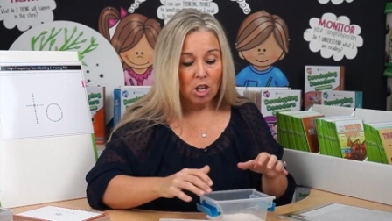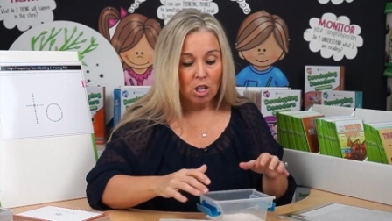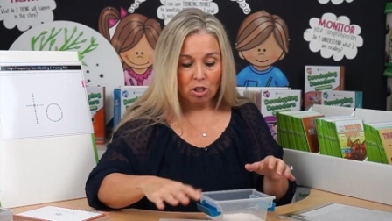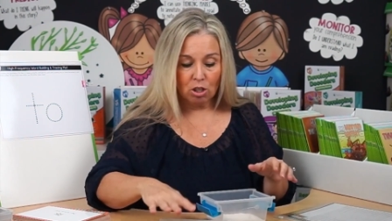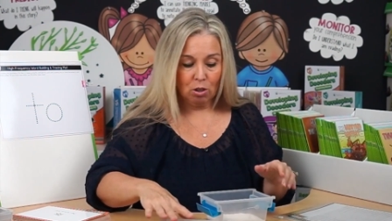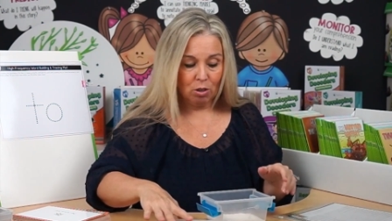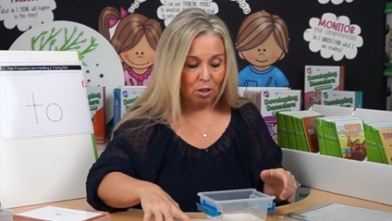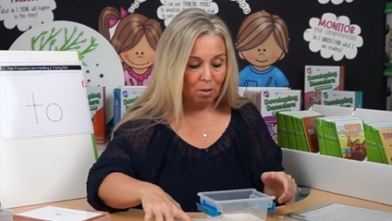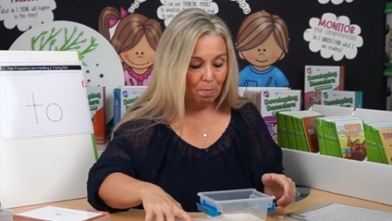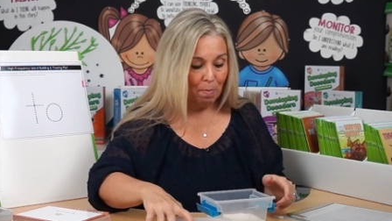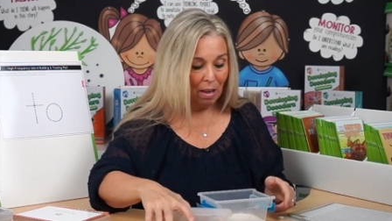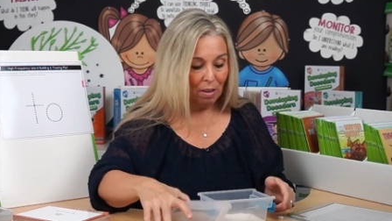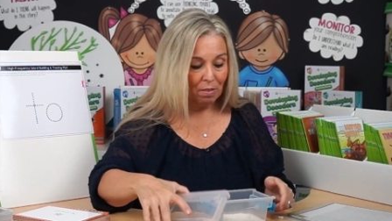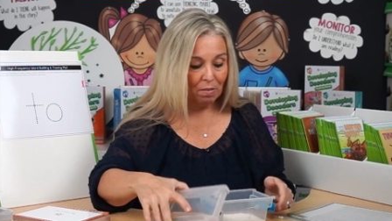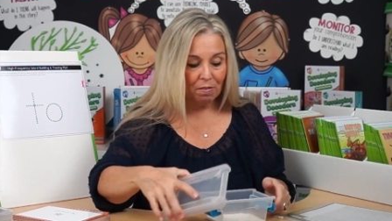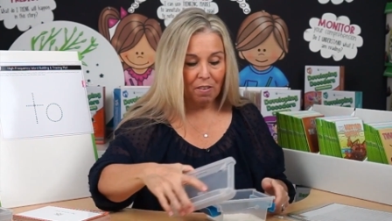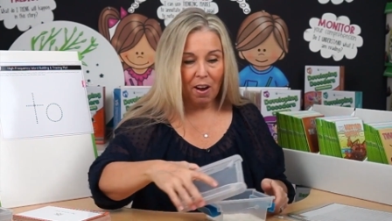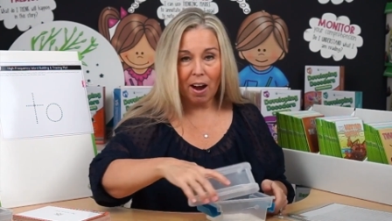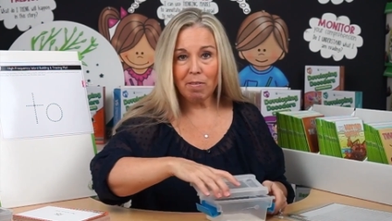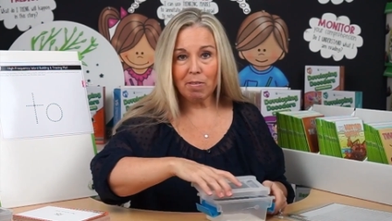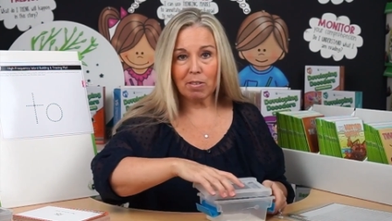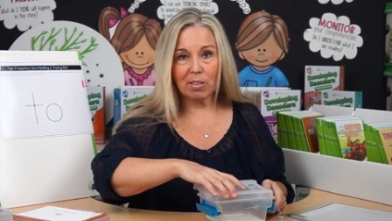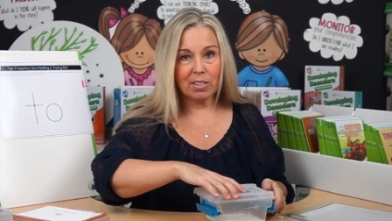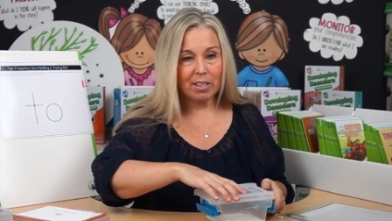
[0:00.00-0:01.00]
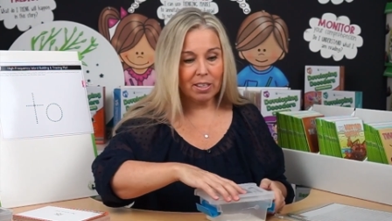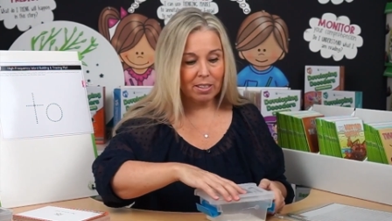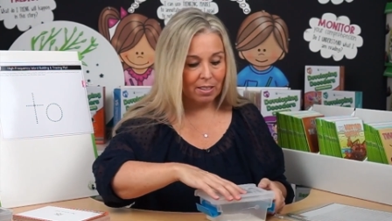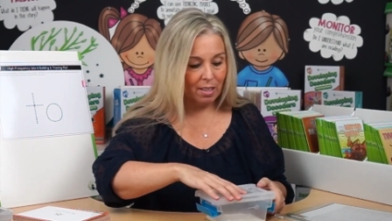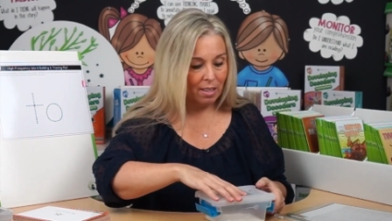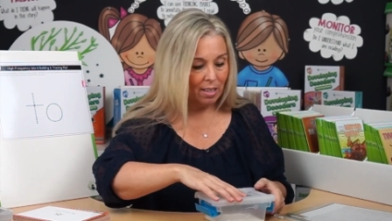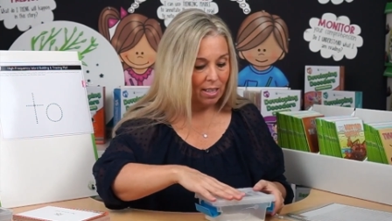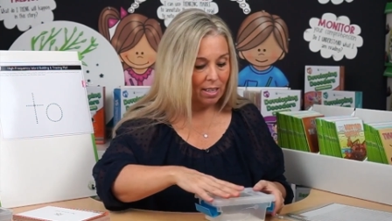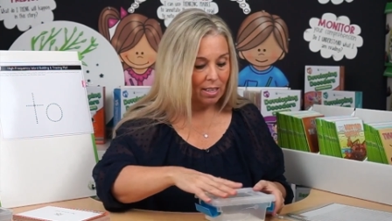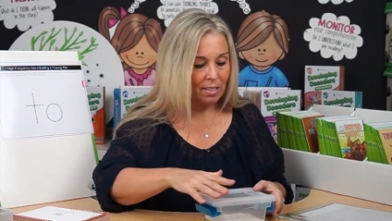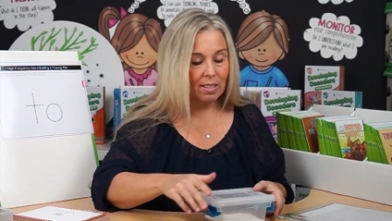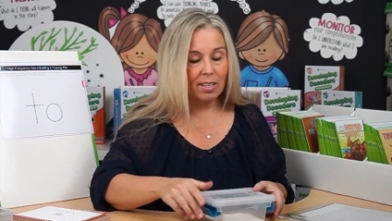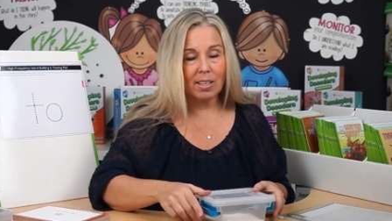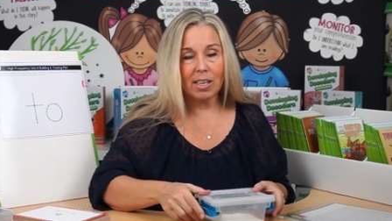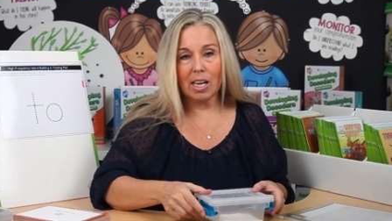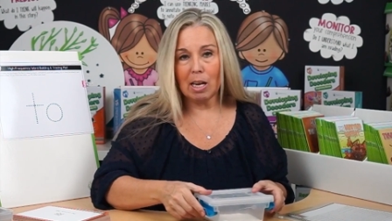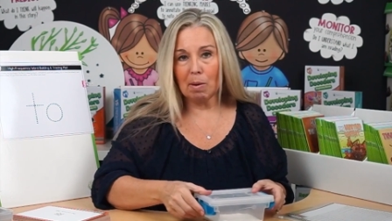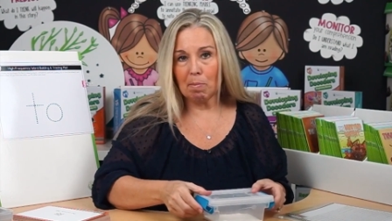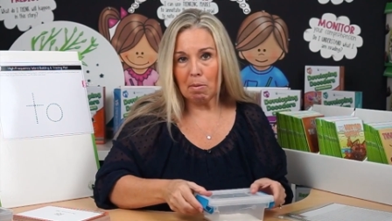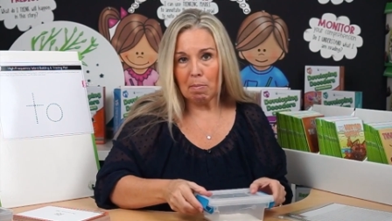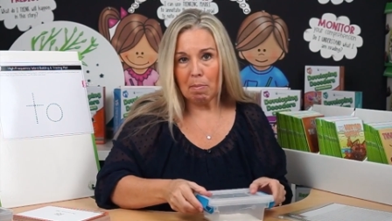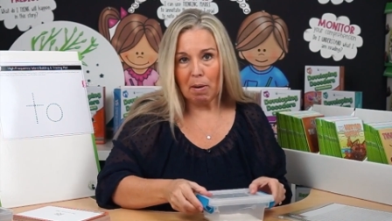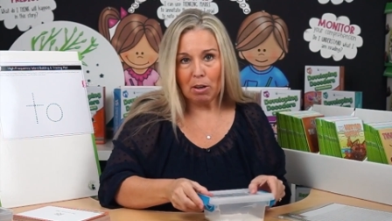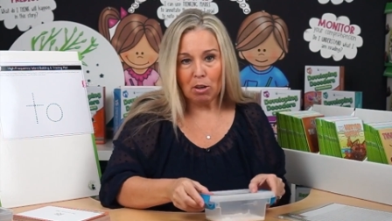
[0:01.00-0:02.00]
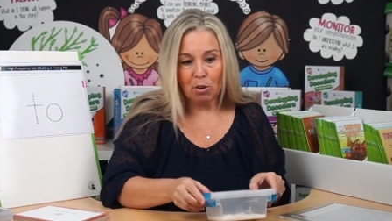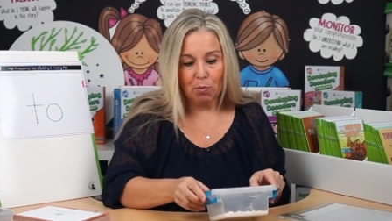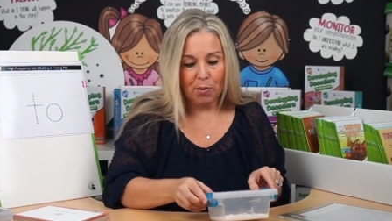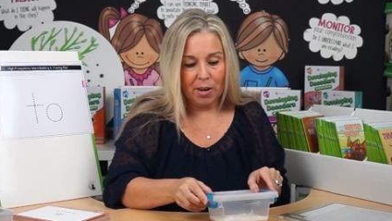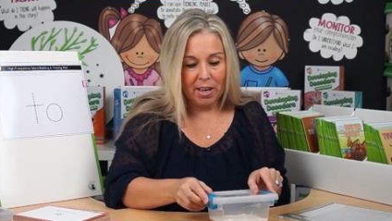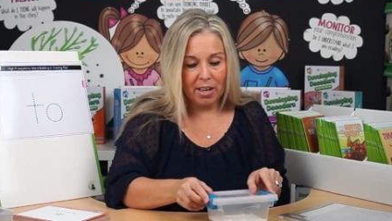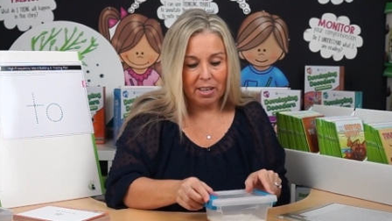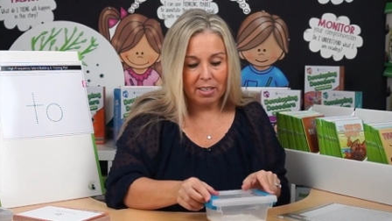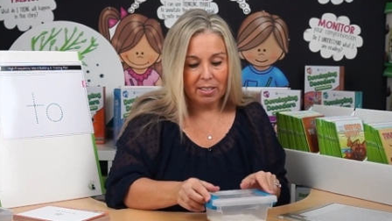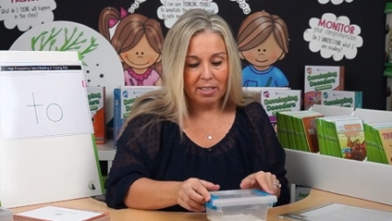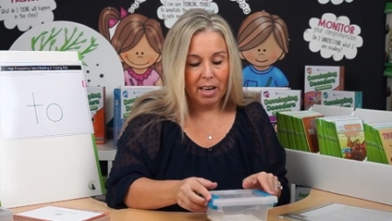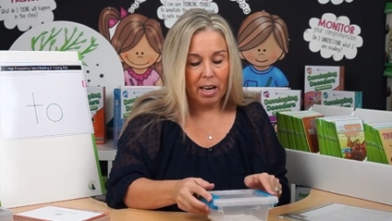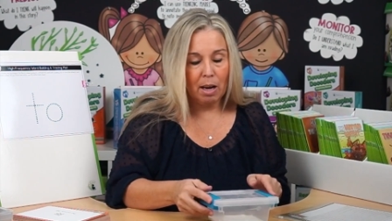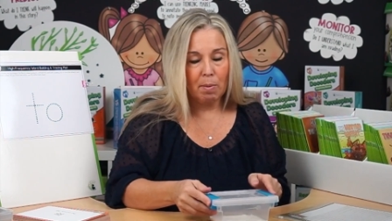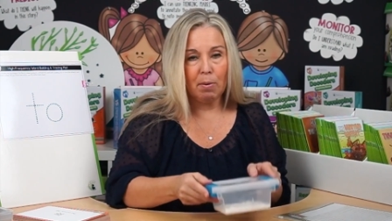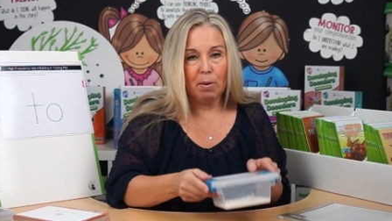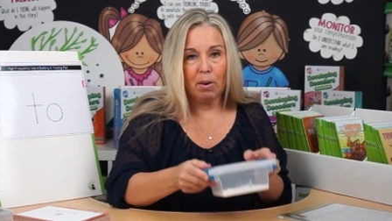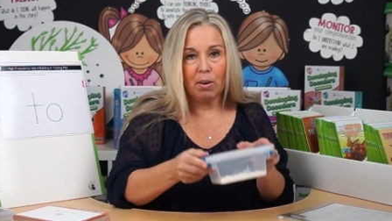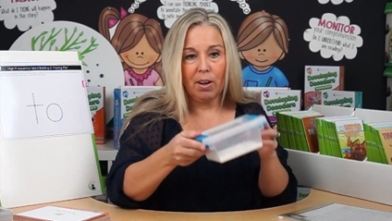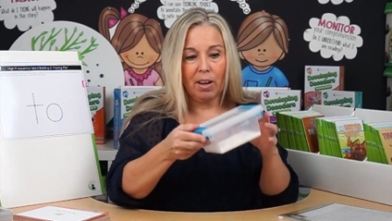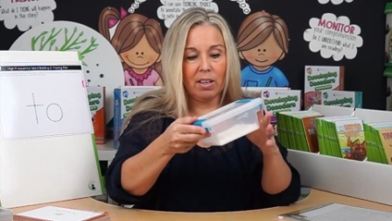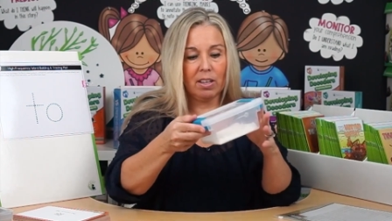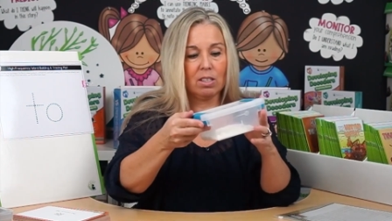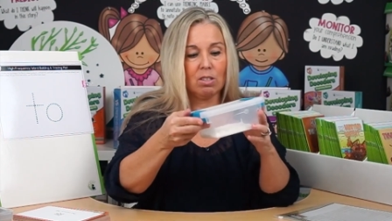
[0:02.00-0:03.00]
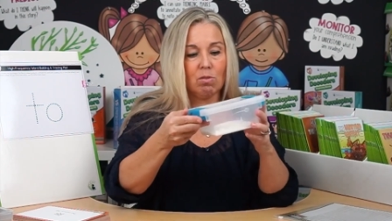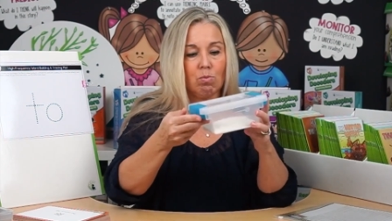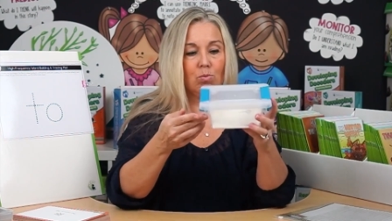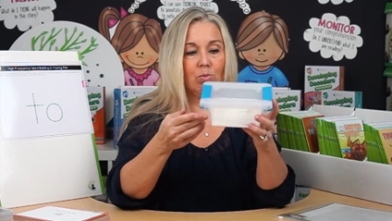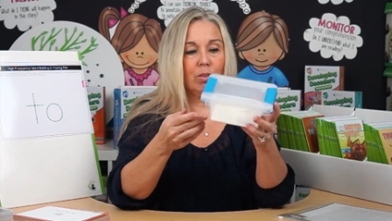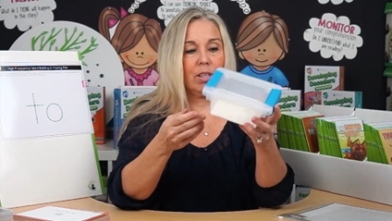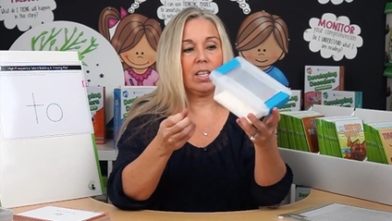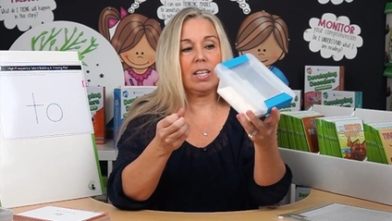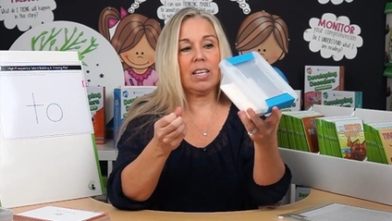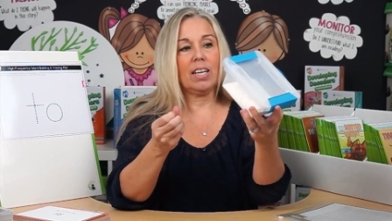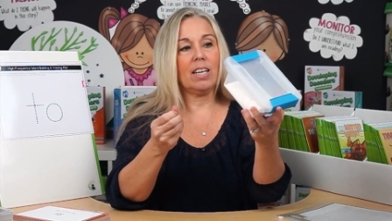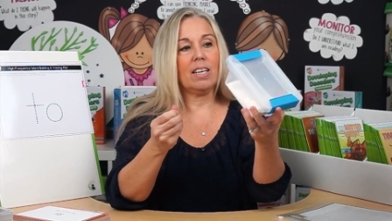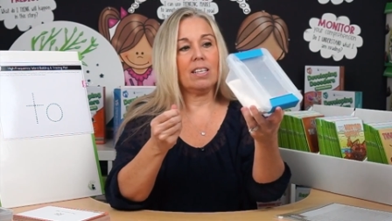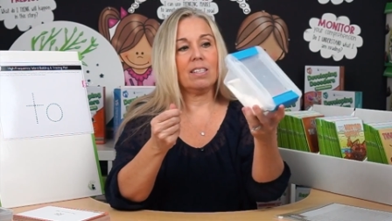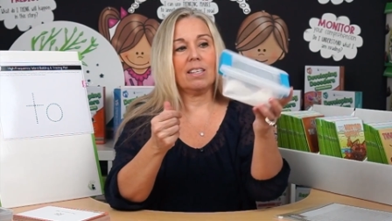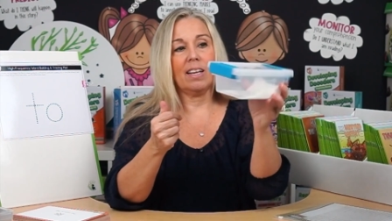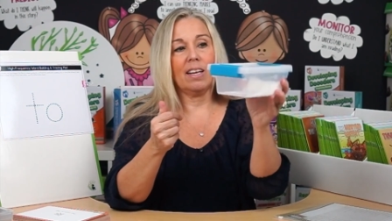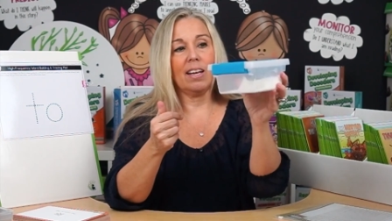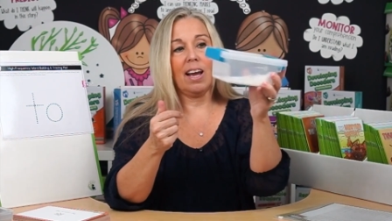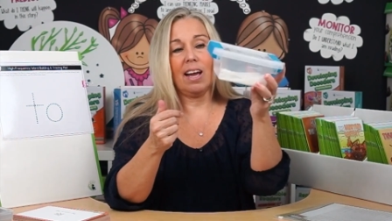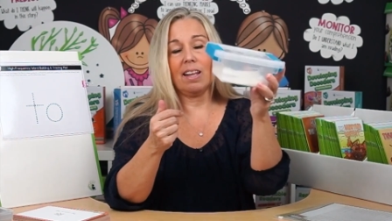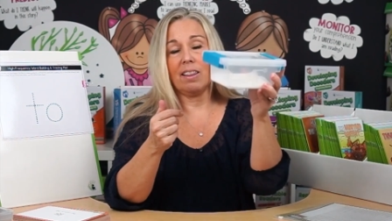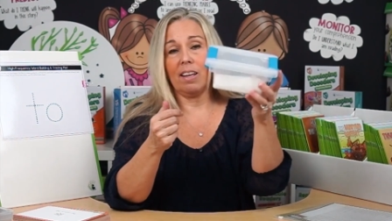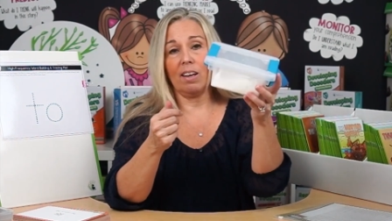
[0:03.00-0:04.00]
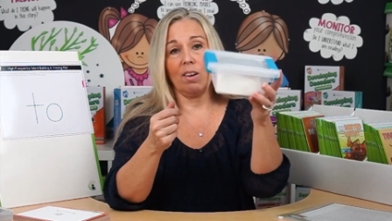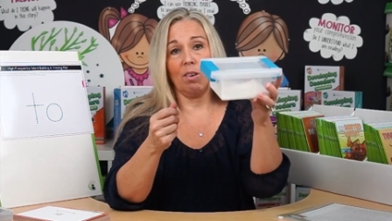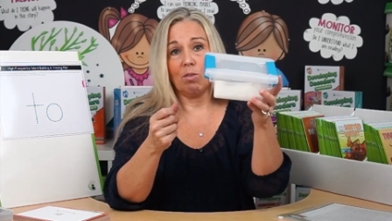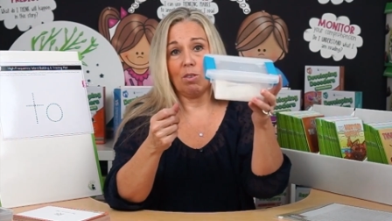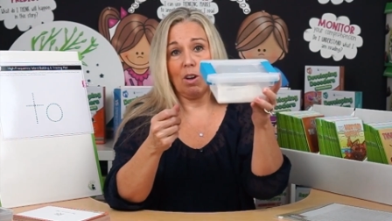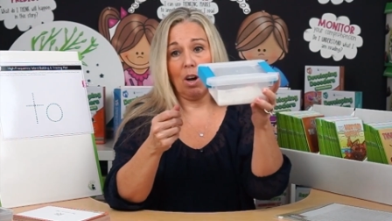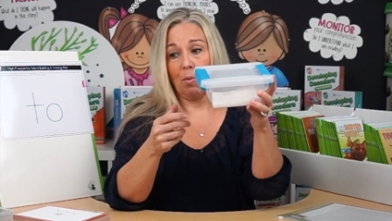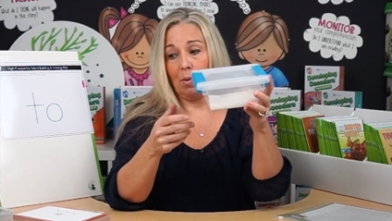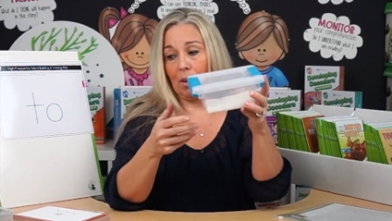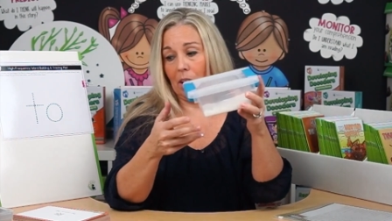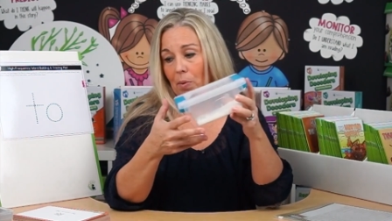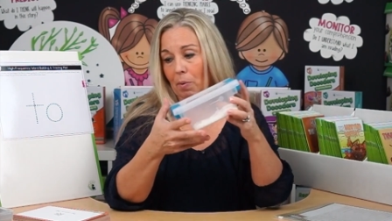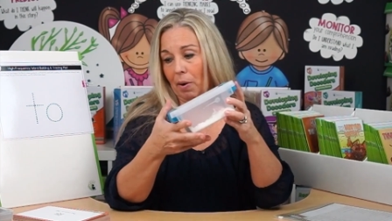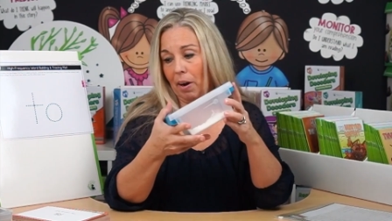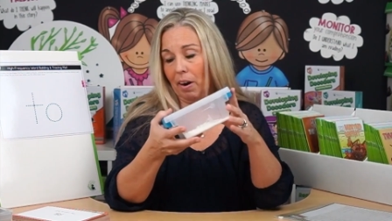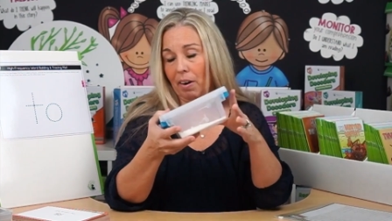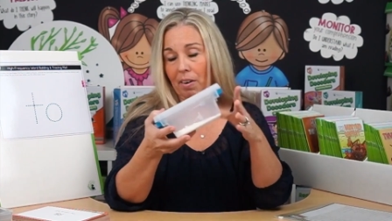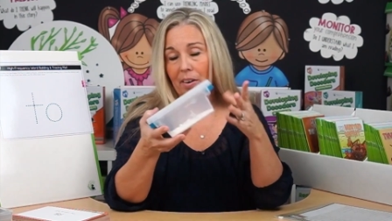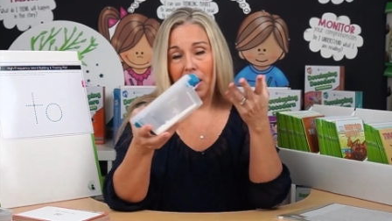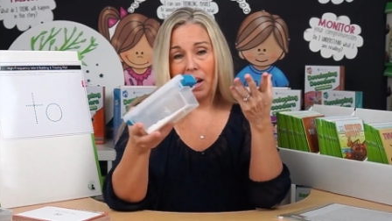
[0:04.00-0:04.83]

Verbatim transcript: So you make 5 or 6 of these and keep them at your reading table, and it's really easy and they don't go anywhere.